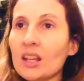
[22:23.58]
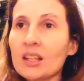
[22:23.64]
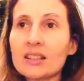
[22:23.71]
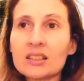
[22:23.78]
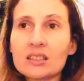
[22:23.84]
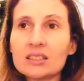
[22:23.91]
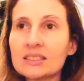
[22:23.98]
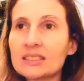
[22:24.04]

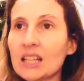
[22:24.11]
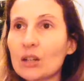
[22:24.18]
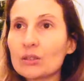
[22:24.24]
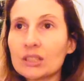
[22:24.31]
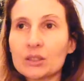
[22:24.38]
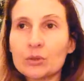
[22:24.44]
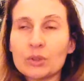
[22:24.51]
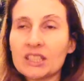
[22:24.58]
it turns out
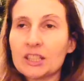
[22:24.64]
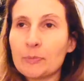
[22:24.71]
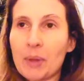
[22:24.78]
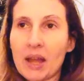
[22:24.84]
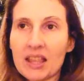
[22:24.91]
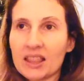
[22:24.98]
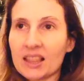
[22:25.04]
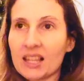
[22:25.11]
that we
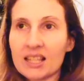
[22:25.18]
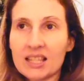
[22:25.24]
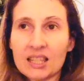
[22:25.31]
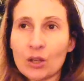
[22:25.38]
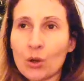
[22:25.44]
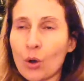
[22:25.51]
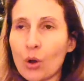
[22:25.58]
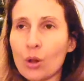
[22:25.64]
spent this
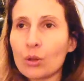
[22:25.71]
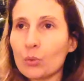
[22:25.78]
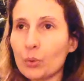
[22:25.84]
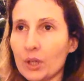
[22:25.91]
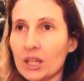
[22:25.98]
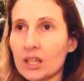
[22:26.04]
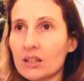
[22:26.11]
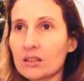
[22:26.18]
whole
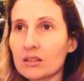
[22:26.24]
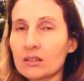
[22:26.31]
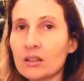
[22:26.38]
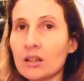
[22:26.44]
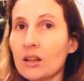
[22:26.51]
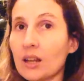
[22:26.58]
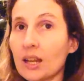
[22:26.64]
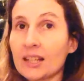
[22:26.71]
week
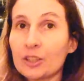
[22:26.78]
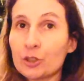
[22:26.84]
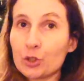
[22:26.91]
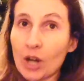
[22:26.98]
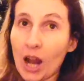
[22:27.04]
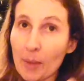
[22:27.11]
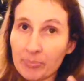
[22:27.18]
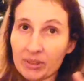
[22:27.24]
like
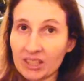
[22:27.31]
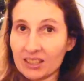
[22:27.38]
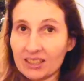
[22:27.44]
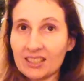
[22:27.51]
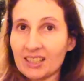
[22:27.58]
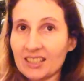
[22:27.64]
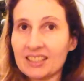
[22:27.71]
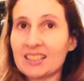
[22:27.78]
trapped in
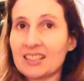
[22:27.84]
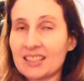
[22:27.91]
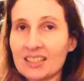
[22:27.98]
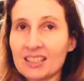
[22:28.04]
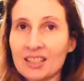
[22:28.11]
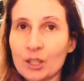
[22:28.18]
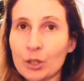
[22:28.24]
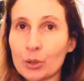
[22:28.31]
this
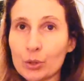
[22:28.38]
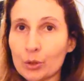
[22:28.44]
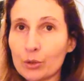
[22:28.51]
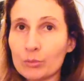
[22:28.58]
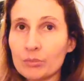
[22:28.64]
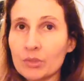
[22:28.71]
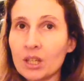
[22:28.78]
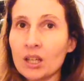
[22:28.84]

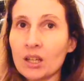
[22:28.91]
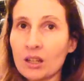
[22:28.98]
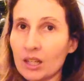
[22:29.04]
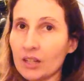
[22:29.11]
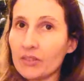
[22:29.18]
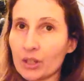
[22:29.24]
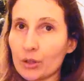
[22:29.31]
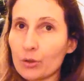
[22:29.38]
room,
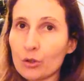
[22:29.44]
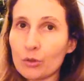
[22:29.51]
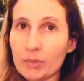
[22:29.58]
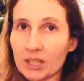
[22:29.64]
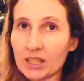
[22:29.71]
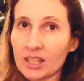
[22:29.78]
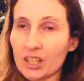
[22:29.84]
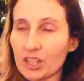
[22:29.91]
living room
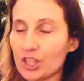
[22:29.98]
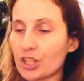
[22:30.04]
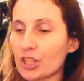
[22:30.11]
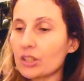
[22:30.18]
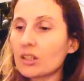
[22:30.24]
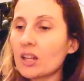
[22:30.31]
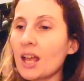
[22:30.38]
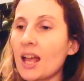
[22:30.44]
and
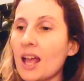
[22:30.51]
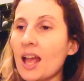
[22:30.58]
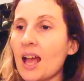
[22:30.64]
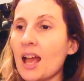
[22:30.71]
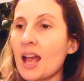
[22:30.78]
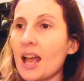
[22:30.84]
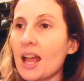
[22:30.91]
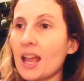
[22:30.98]
kitchen,
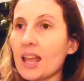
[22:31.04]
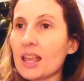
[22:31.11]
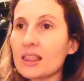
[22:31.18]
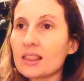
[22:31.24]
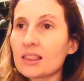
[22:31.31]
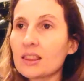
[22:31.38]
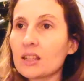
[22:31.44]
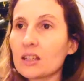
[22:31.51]

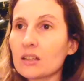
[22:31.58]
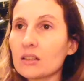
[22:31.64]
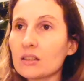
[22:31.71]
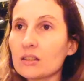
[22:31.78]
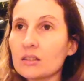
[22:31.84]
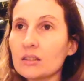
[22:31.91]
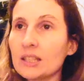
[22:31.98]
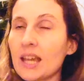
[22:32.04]
and
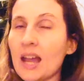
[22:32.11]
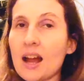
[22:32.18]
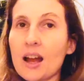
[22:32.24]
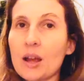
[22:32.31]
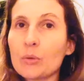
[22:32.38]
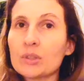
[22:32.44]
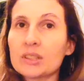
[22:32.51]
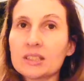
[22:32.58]
uh, yeah,
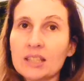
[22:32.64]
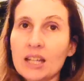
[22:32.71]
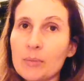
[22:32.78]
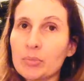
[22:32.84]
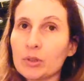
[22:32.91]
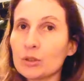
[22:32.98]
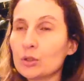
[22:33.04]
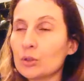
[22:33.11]
I wasn't
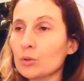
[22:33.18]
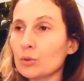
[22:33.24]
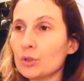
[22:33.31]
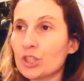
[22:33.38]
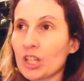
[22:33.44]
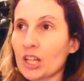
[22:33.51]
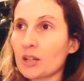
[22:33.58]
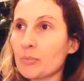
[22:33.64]
able to
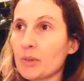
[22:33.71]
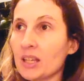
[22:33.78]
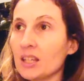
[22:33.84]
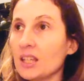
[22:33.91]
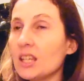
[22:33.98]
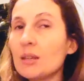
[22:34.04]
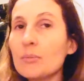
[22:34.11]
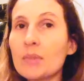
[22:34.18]
check my
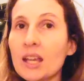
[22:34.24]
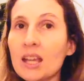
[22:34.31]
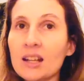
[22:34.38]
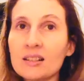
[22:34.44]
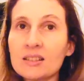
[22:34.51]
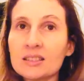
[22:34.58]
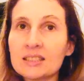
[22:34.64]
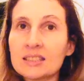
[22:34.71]

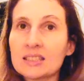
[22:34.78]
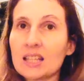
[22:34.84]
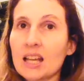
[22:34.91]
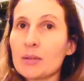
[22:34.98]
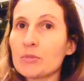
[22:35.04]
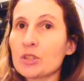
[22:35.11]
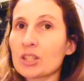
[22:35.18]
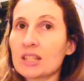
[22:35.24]
emails.
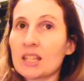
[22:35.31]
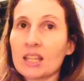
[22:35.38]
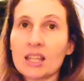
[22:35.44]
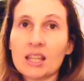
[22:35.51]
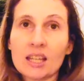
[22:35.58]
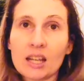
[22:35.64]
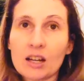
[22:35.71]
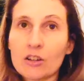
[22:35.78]
I'm just
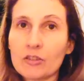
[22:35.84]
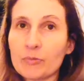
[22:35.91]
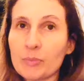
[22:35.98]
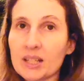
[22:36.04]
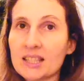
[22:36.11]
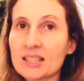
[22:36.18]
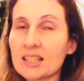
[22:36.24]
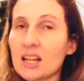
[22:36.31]
taking care of
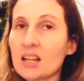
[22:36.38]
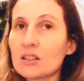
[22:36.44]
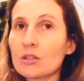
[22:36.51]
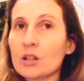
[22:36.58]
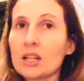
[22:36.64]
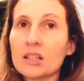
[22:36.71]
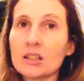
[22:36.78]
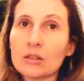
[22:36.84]
my son,
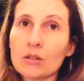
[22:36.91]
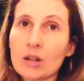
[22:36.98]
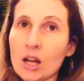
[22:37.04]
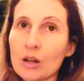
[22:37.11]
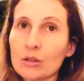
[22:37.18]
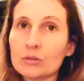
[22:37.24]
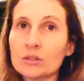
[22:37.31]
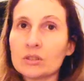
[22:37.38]
running
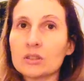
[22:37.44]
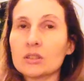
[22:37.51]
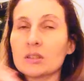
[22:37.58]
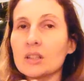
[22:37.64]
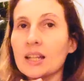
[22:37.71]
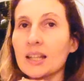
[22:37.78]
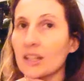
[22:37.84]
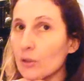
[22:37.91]
around uh,
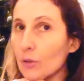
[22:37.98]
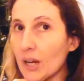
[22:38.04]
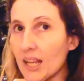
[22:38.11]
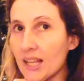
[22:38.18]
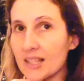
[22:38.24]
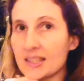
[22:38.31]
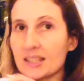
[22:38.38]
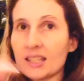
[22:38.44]
like
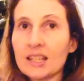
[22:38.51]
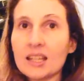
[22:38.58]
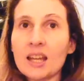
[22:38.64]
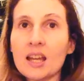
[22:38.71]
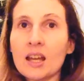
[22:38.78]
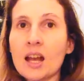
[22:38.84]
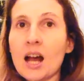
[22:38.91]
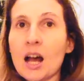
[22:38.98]
crazy,
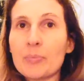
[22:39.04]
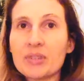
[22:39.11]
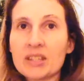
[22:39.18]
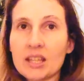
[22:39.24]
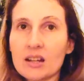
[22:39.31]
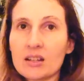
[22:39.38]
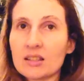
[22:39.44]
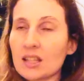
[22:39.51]

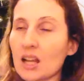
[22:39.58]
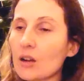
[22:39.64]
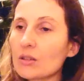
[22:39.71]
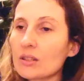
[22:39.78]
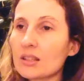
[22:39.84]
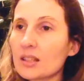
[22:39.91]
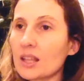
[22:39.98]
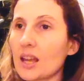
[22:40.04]
upstairs,
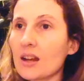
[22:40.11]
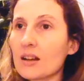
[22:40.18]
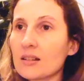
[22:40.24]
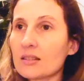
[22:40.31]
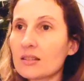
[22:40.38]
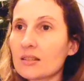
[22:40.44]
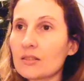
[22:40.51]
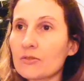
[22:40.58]

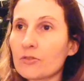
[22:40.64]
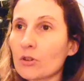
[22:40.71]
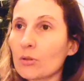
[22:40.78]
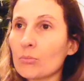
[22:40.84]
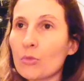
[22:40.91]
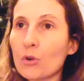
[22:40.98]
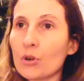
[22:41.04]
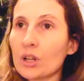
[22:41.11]
downstairs, from
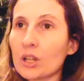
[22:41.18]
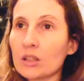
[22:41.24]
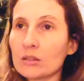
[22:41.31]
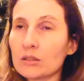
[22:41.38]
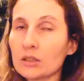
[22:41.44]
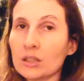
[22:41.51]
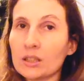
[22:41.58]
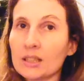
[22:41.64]
morning
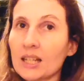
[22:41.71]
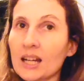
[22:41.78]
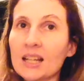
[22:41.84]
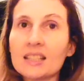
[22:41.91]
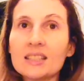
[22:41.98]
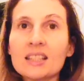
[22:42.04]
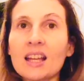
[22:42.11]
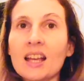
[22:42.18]
till
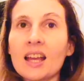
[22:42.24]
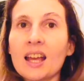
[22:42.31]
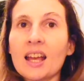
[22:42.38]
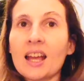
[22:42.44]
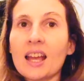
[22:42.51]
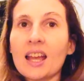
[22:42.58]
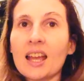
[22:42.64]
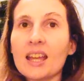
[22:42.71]
night,
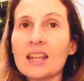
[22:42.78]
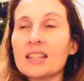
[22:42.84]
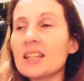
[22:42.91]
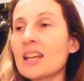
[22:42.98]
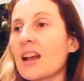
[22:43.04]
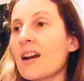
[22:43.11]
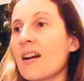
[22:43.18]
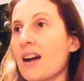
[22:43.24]
and
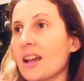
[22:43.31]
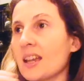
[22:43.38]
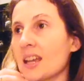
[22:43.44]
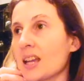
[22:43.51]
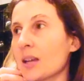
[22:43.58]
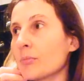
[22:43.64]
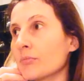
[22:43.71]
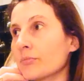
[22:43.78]
yeah, I
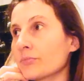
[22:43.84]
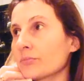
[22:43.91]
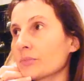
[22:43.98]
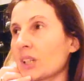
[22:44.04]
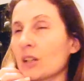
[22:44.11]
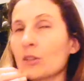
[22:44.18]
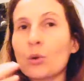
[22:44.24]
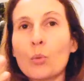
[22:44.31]
am
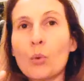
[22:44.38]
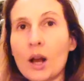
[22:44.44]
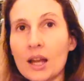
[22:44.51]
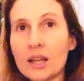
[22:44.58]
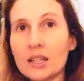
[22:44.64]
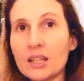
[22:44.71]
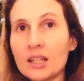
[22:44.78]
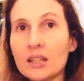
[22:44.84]
kind of
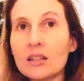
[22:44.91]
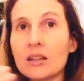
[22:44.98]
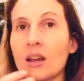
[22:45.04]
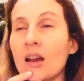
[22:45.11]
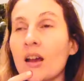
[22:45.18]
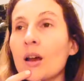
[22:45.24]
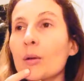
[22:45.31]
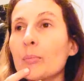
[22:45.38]
whining,
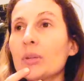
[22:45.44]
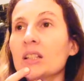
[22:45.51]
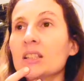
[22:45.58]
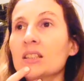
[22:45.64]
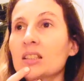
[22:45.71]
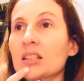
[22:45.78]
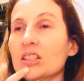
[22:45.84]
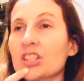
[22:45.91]
but
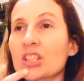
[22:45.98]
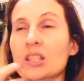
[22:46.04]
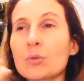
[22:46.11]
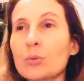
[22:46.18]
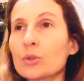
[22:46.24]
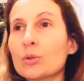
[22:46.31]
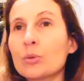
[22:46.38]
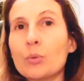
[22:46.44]
I just
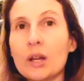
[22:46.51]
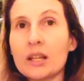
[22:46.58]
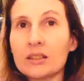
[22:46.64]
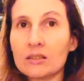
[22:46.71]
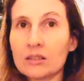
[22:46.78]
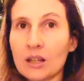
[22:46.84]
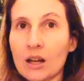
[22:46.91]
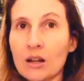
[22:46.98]
want to
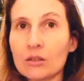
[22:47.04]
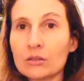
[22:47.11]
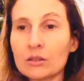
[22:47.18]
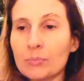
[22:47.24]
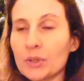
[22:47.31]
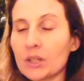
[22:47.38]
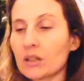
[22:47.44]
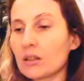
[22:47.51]
vent out
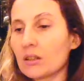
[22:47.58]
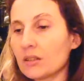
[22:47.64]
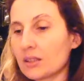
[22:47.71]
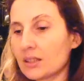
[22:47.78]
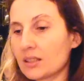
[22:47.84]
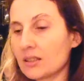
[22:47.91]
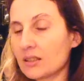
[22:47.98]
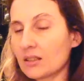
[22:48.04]
because
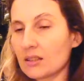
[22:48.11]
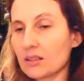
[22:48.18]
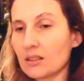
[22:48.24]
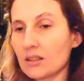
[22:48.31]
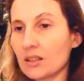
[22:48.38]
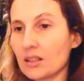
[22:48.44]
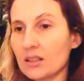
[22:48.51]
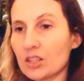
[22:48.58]

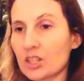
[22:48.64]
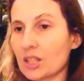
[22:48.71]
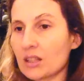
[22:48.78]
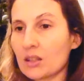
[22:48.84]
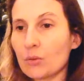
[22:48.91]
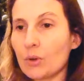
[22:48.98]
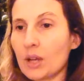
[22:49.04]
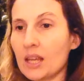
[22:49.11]
it's just
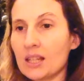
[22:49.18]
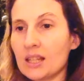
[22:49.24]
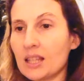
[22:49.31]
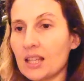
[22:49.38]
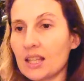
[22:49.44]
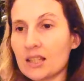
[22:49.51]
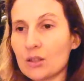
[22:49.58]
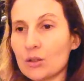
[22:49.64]
the way it
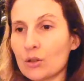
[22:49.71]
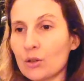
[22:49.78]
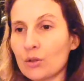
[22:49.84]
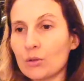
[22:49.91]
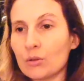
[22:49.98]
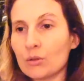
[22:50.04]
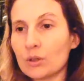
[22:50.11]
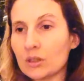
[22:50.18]
is, you
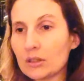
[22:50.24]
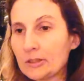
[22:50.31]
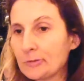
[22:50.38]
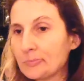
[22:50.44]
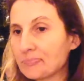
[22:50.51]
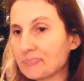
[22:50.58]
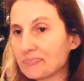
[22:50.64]
know. Um,